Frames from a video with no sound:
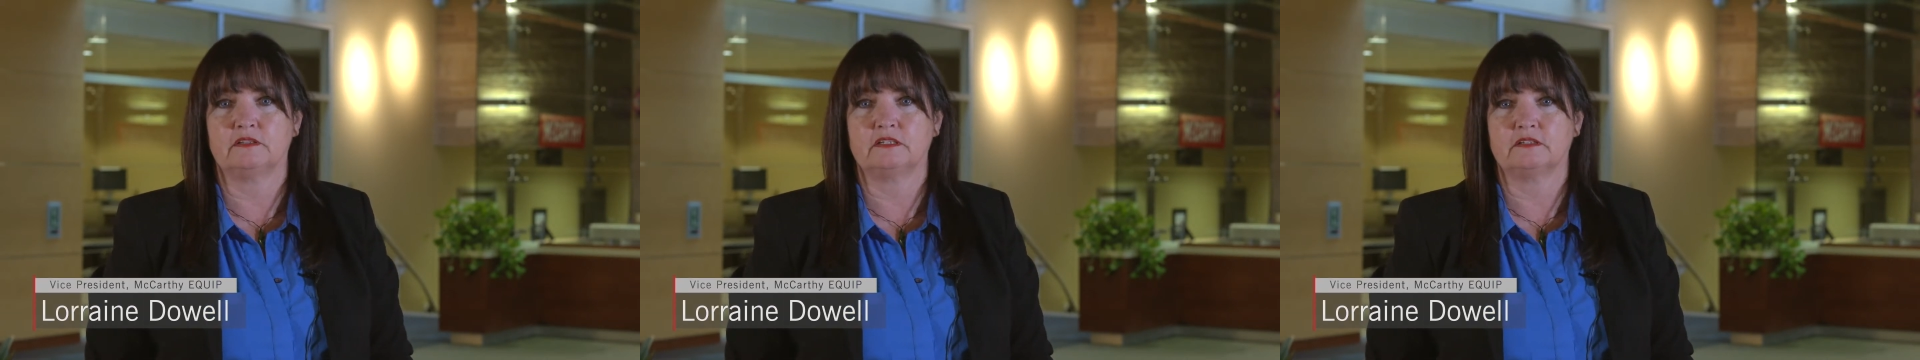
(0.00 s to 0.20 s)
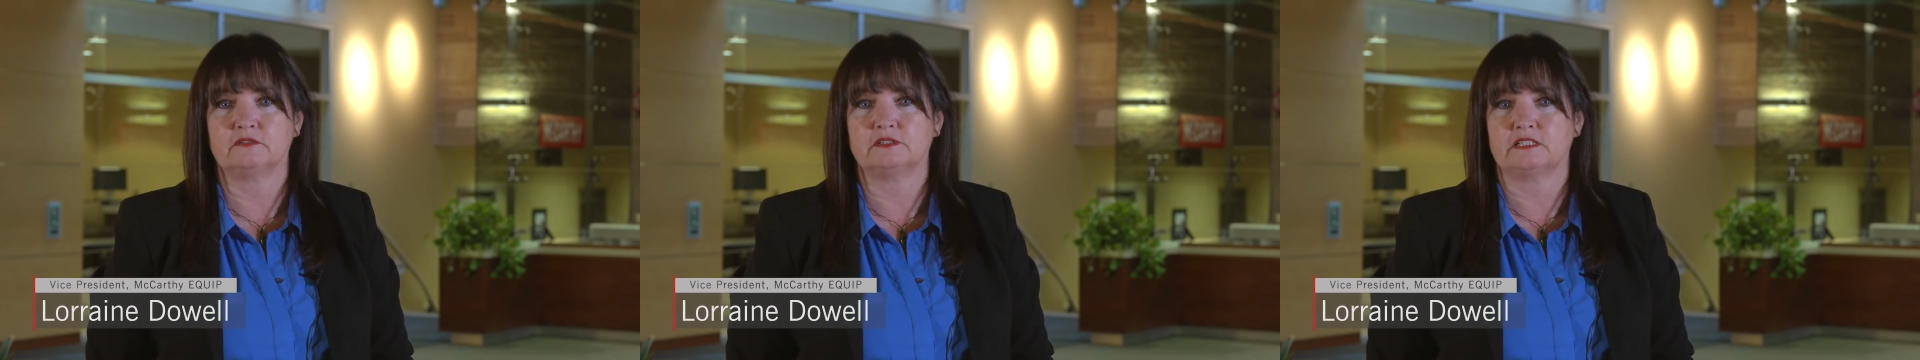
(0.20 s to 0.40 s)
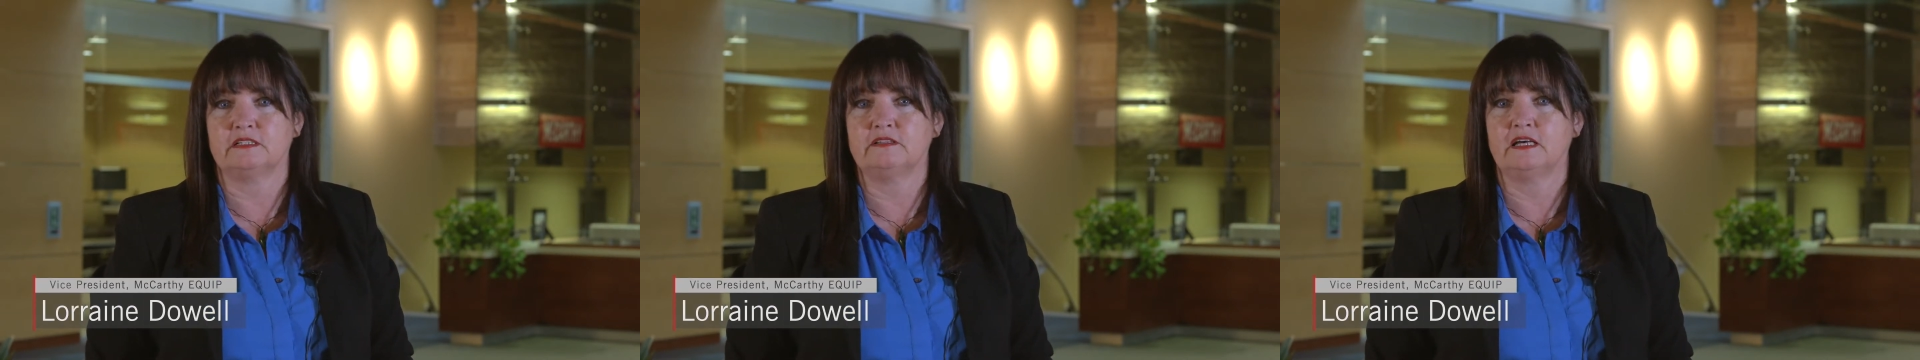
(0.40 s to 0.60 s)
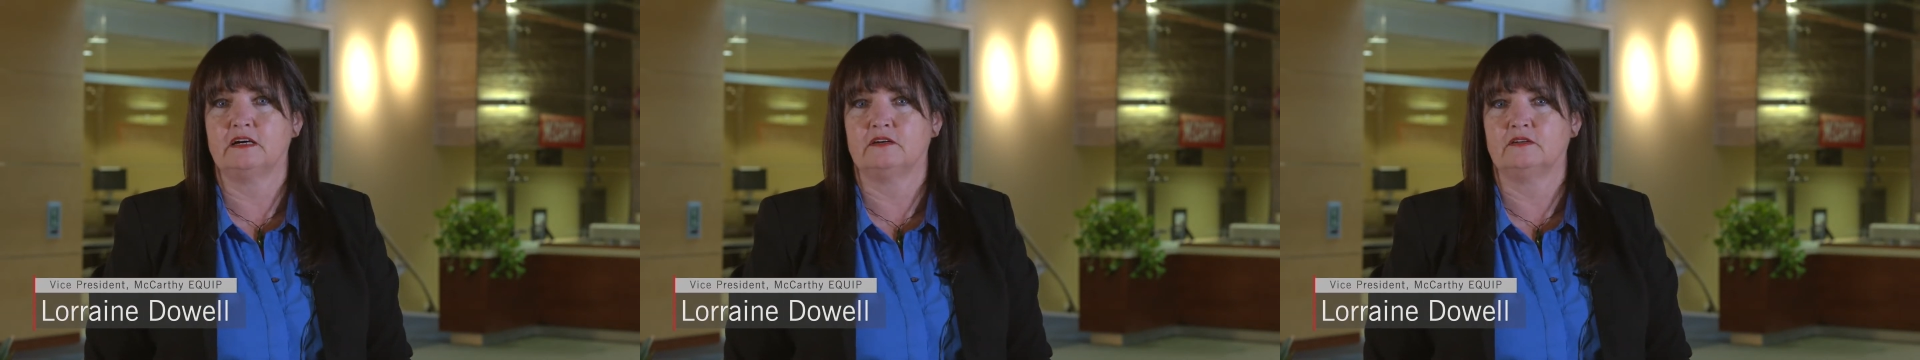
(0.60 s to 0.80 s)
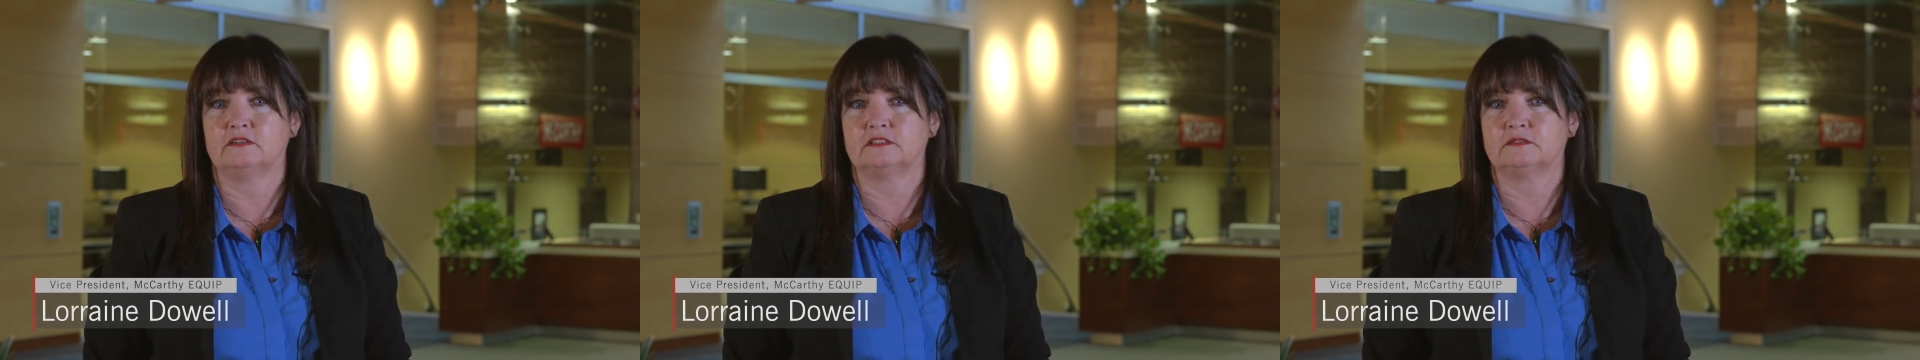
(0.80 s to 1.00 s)
that goes in
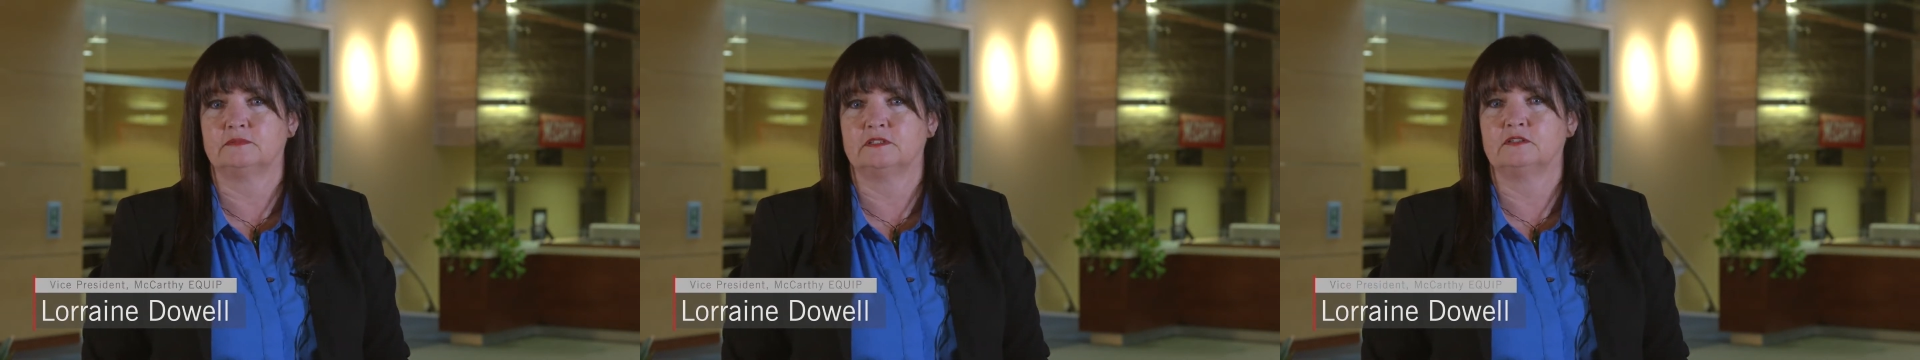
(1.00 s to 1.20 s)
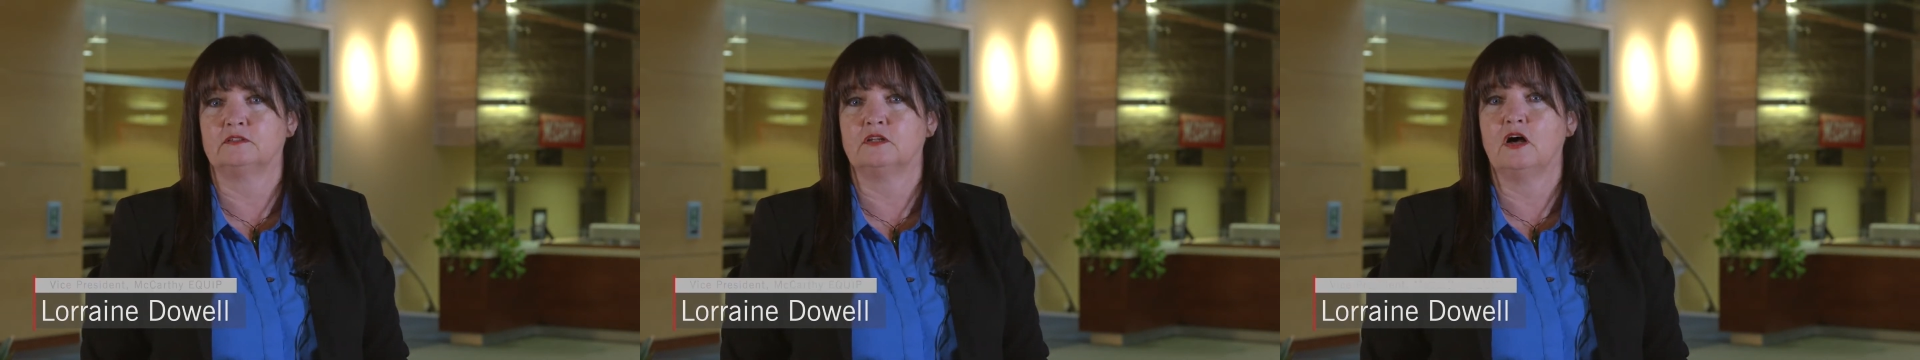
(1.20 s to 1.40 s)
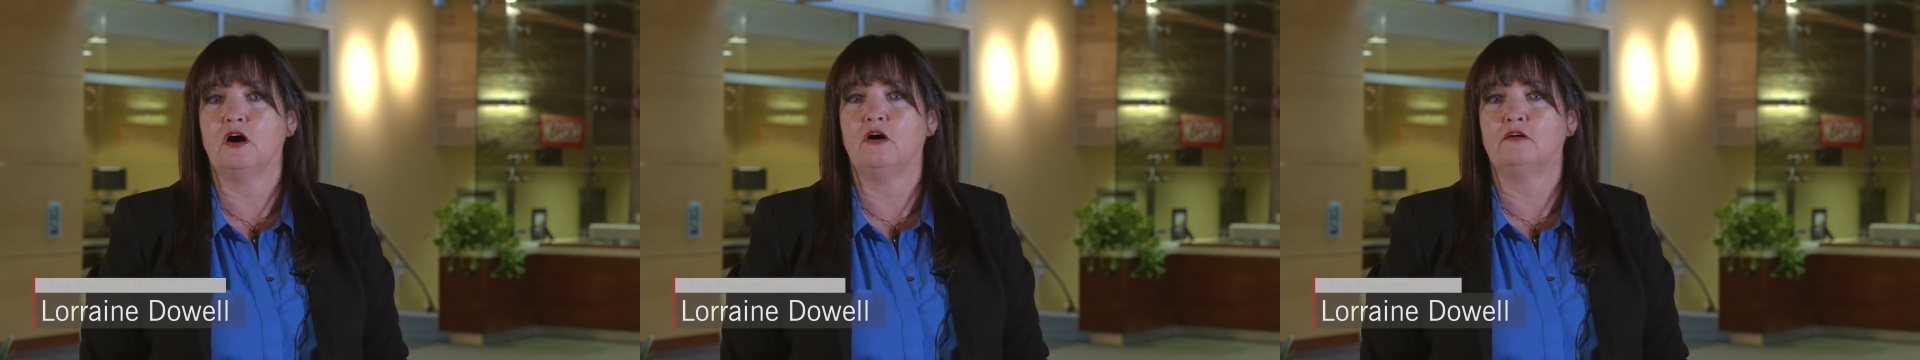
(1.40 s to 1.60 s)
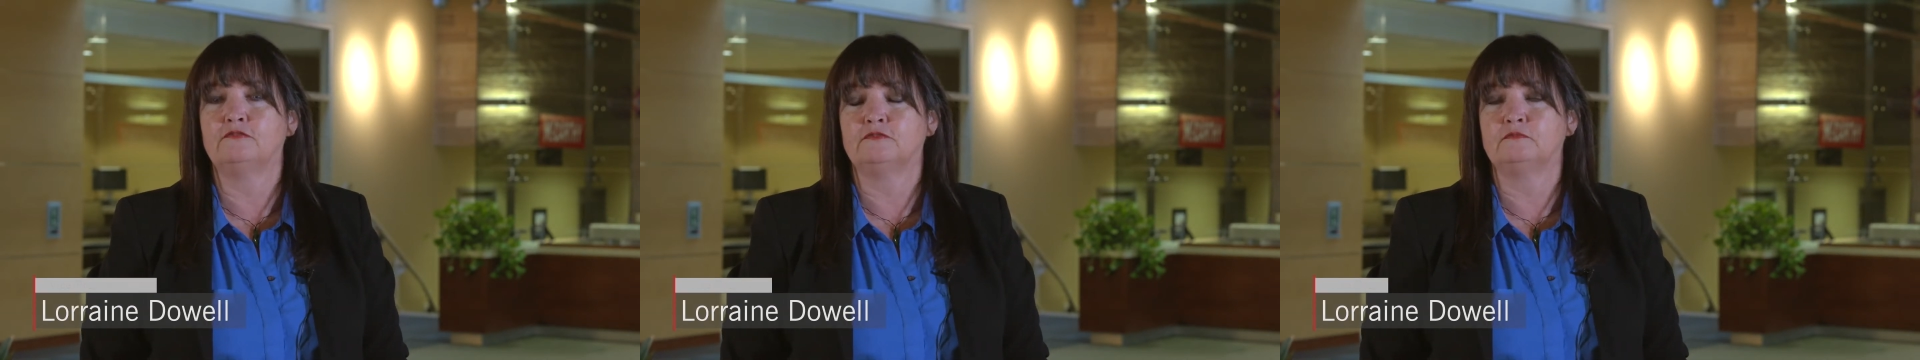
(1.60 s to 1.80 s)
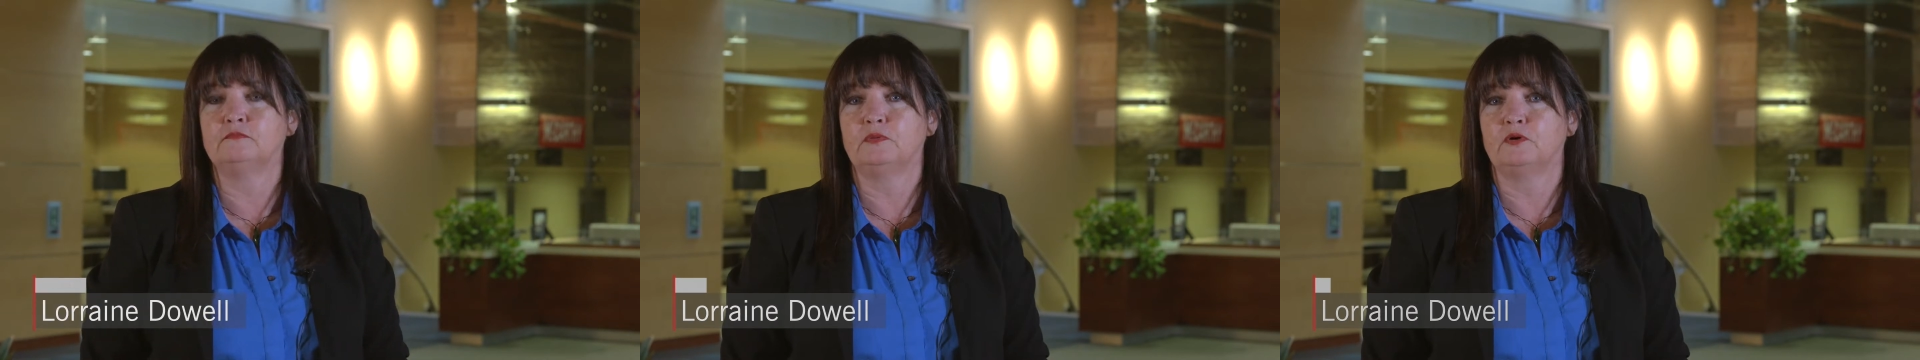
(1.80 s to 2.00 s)
that hospital
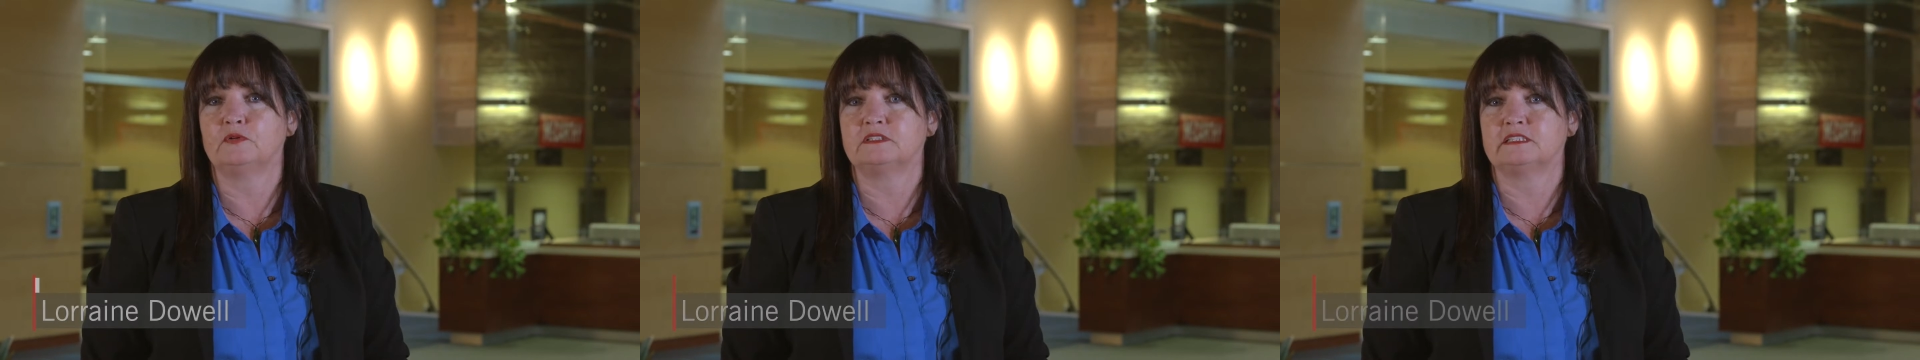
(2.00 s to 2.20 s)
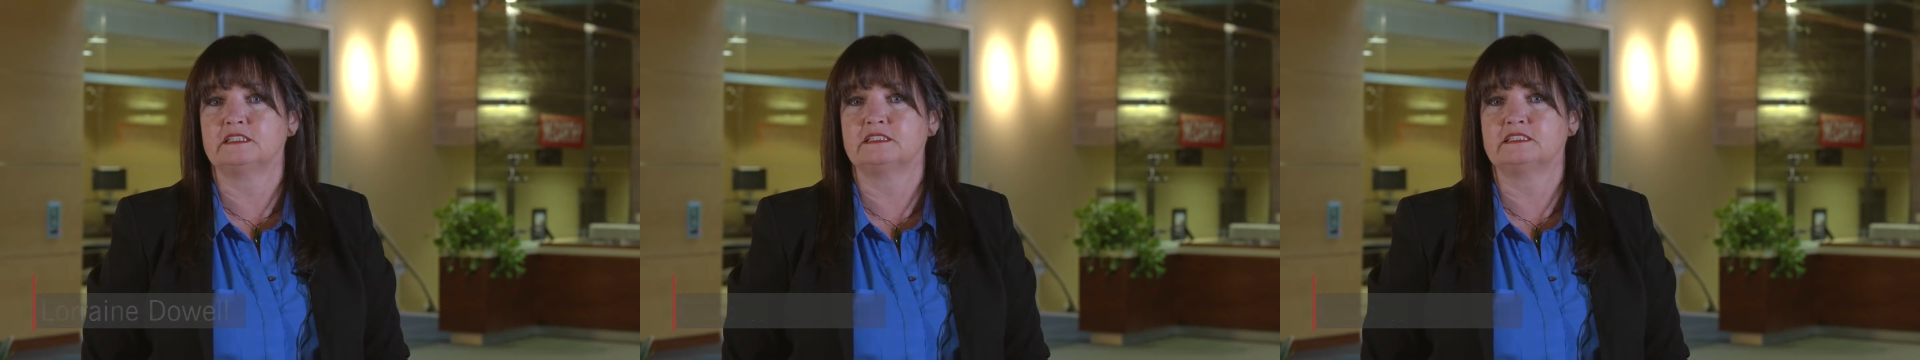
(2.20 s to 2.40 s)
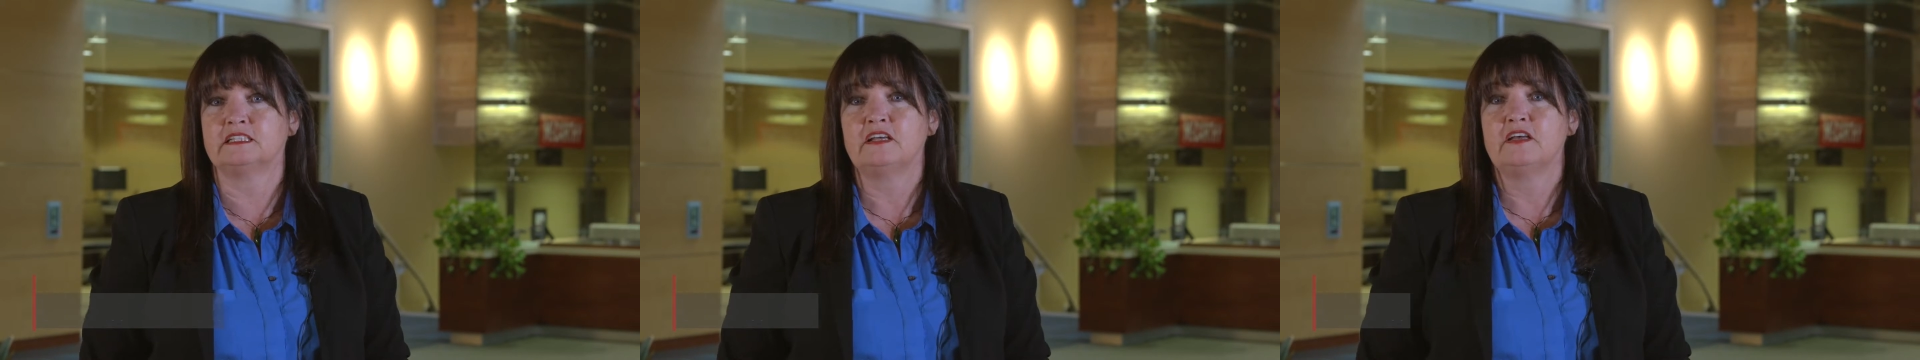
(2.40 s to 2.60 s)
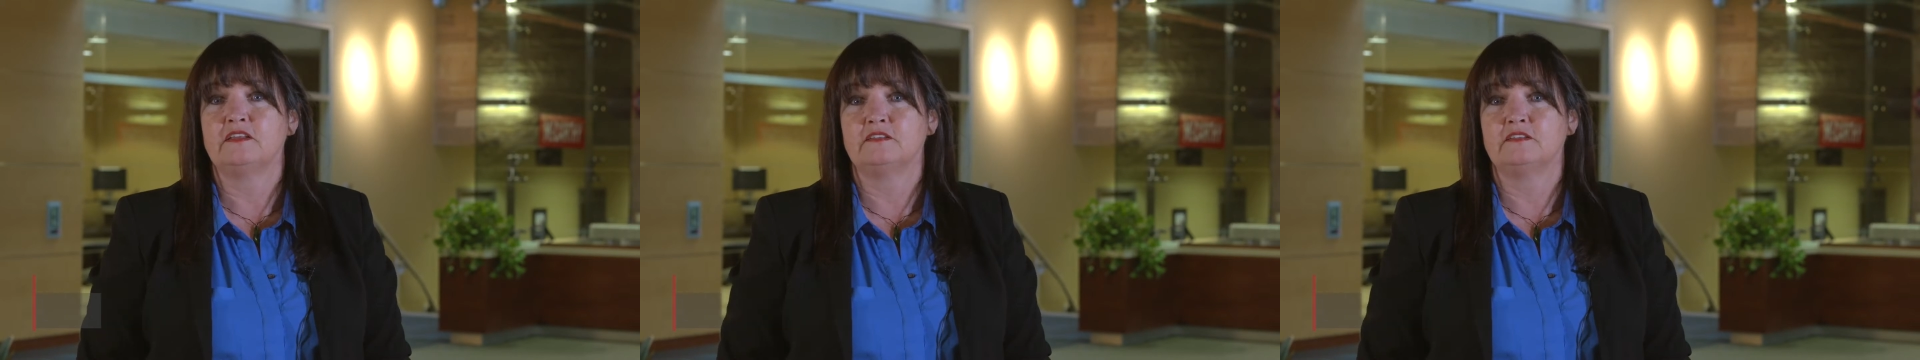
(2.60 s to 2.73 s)
often poses